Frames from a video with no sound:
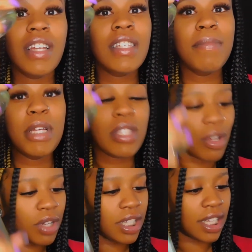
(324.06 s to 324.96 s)
this smells
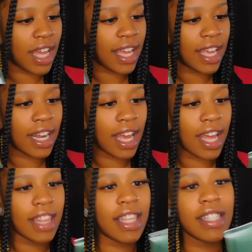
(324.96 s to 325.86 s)
so good. I
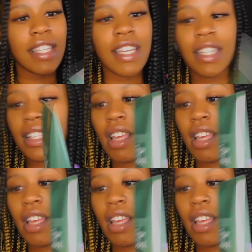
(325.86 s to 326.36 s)
cannot. This is,